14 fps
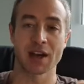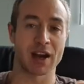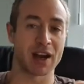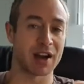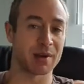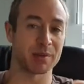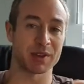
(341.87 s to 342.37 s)

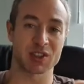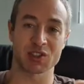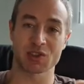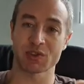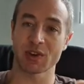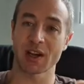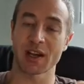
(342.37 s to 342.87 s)
In
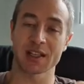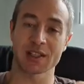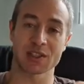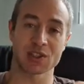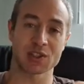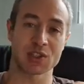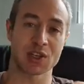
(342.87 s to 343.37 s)
Australia
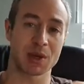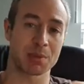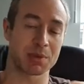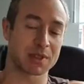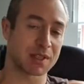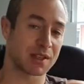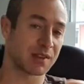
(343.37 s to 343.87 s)
it's cheap,
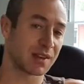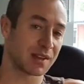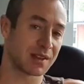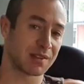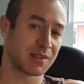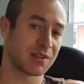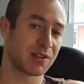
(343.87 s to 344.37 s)
it's I think
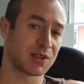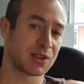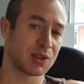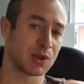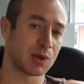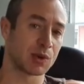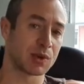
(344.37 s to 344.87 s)

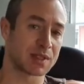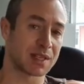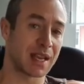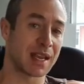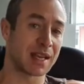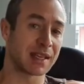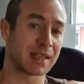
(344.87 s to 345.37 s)
$30
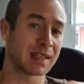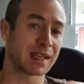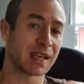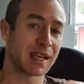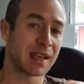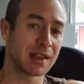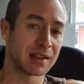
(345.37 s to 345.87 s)
a
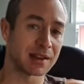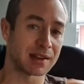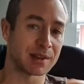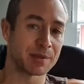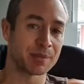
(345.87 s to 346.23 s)
kilo,